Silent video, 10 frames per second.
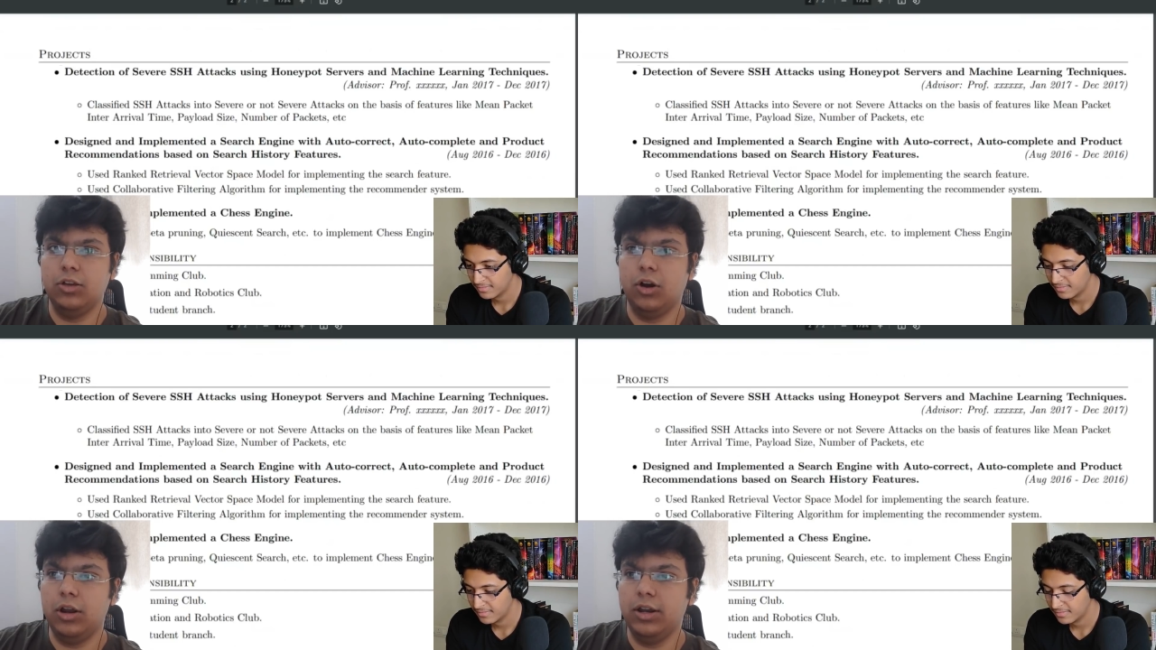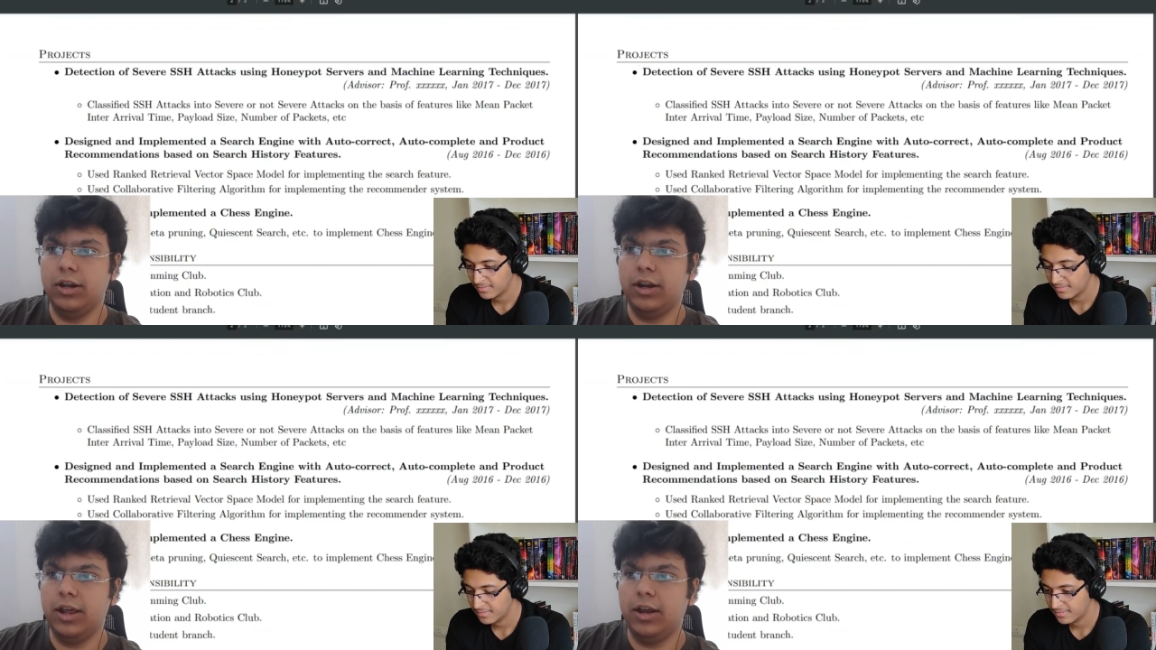Speaker 1: gone
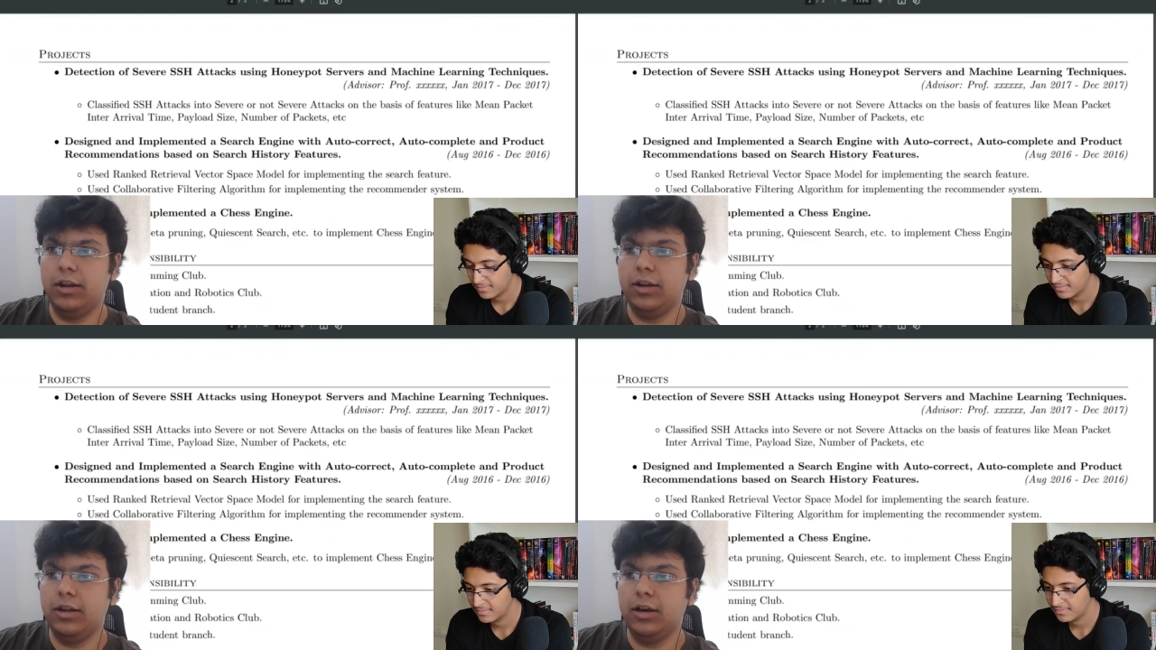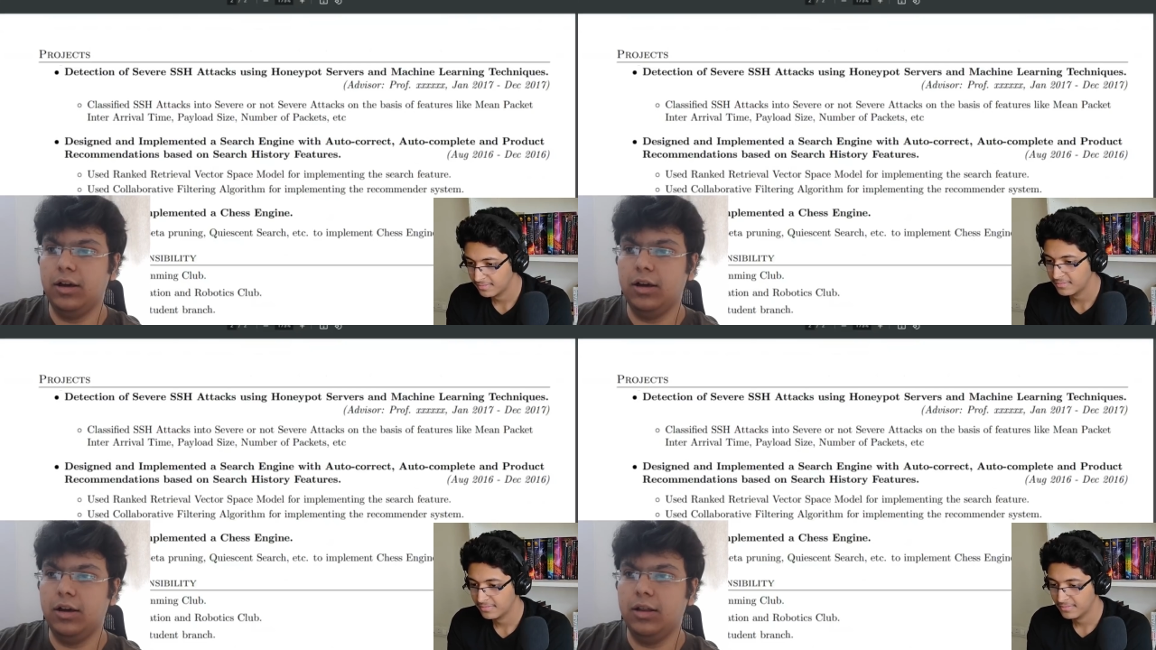ahead
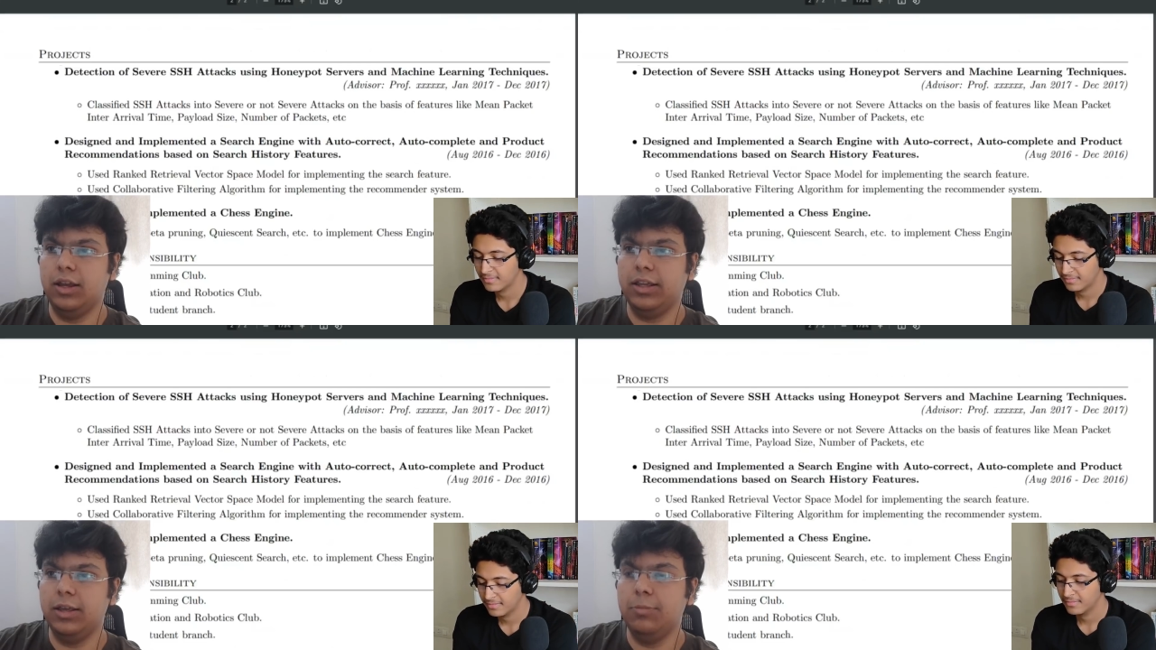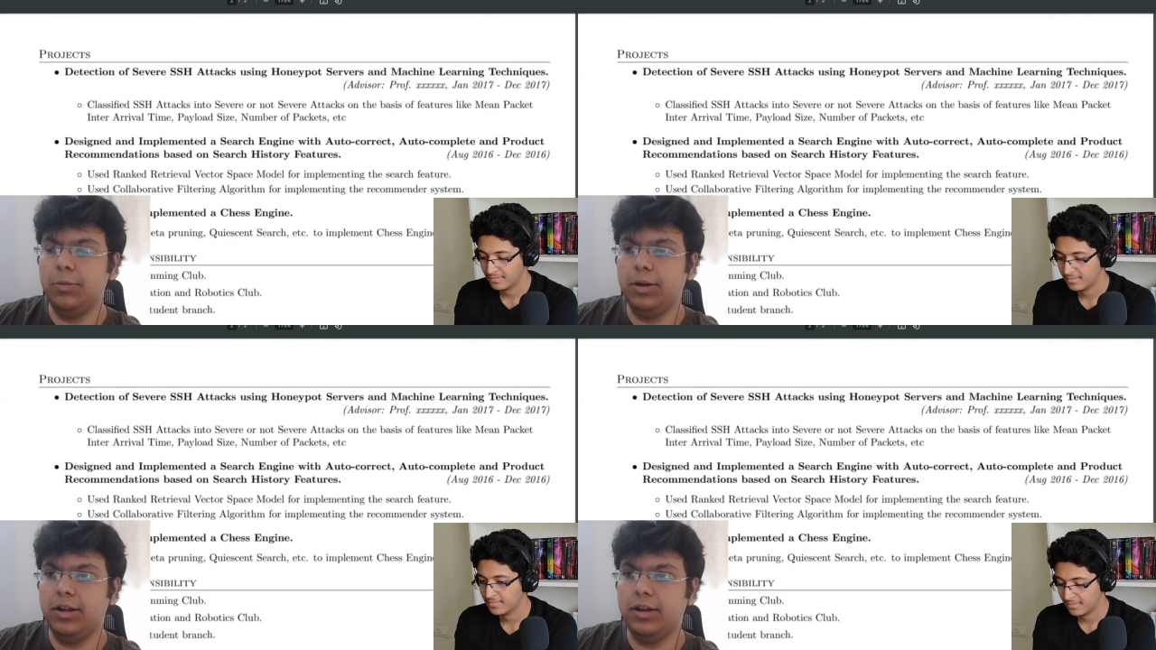and uh, like
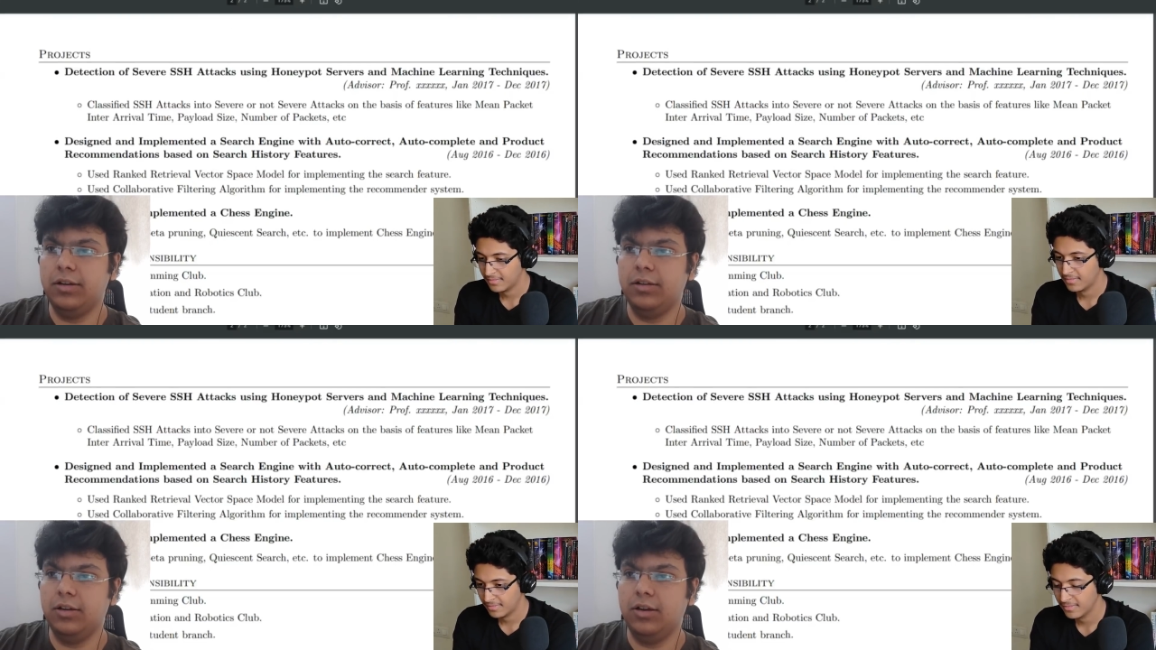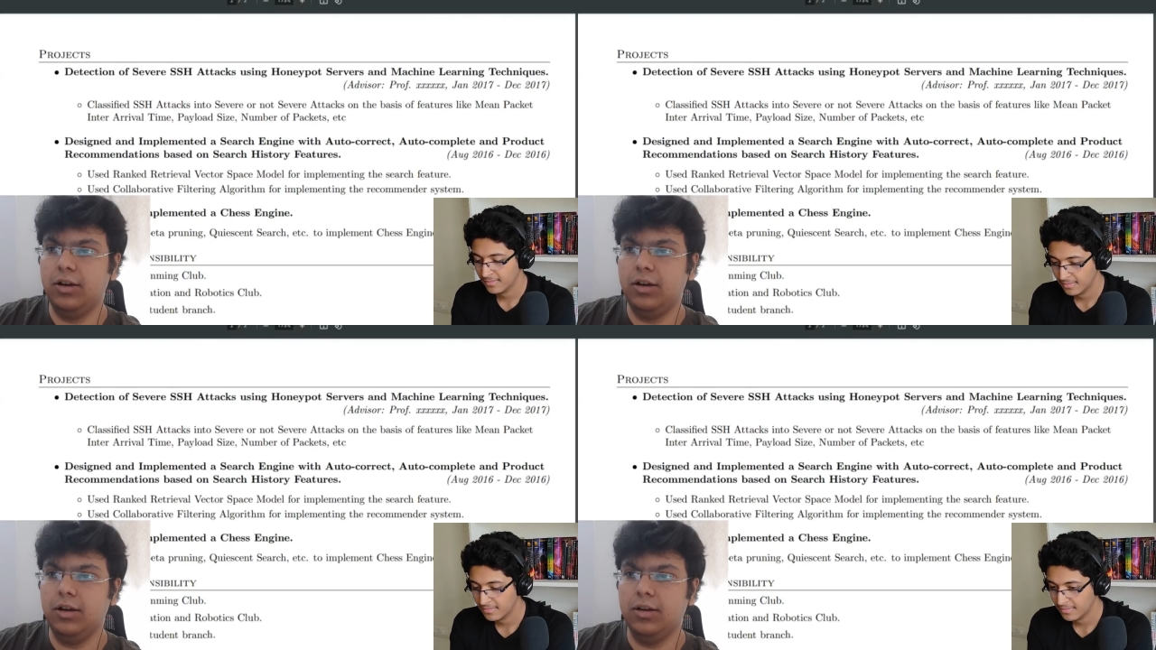implemented
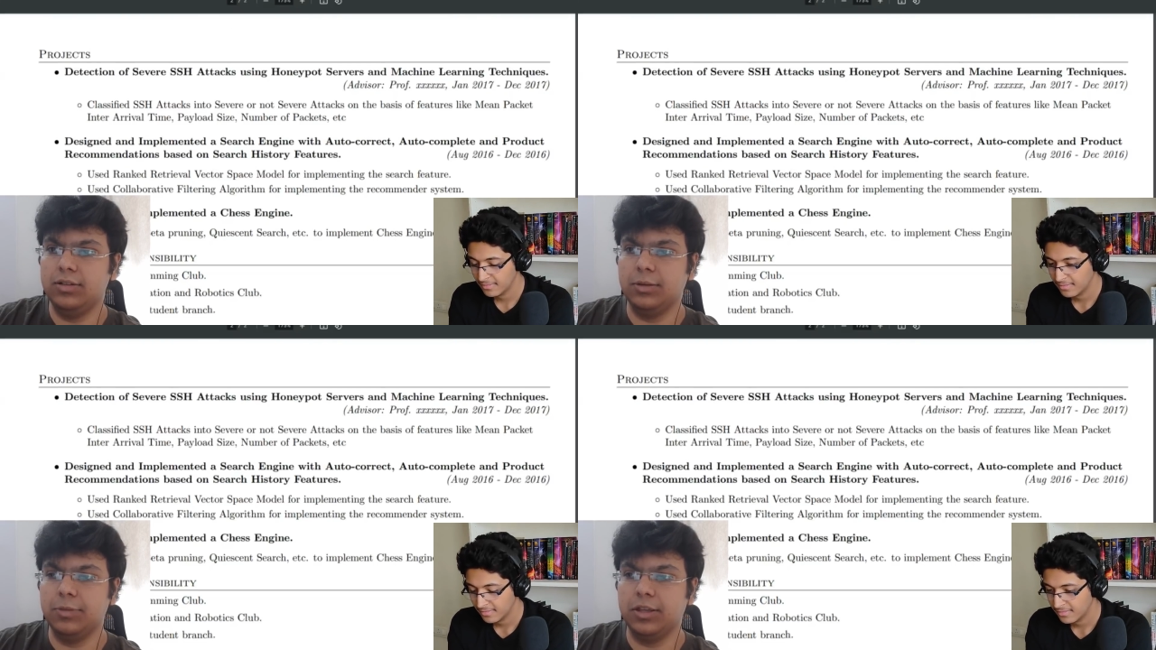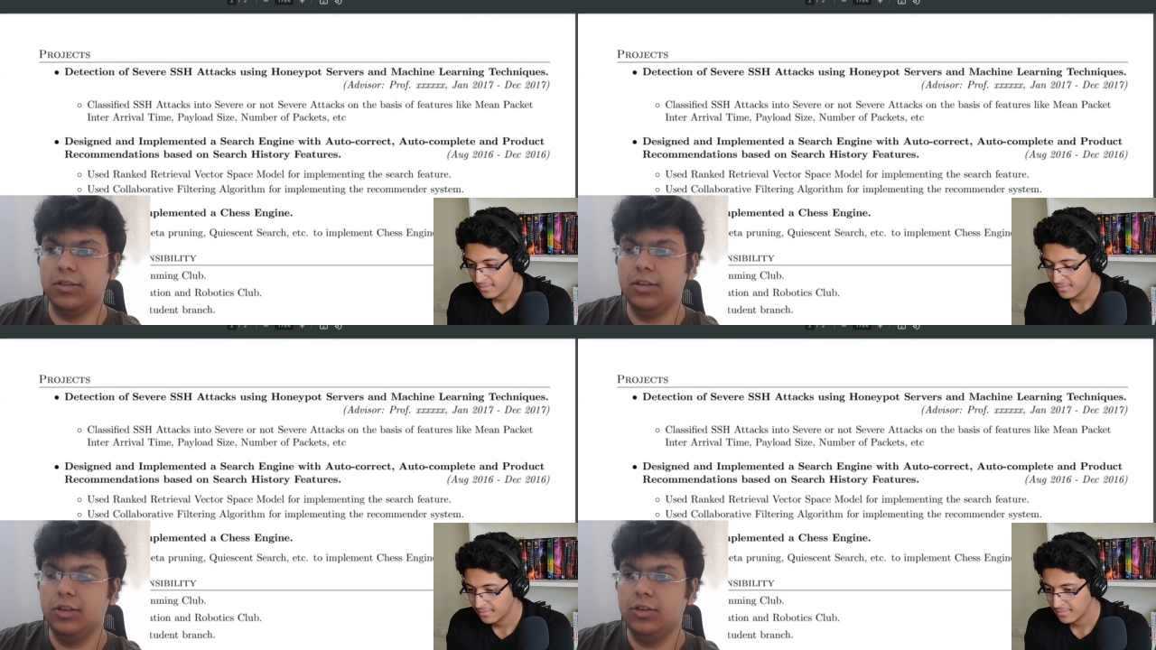uh, something.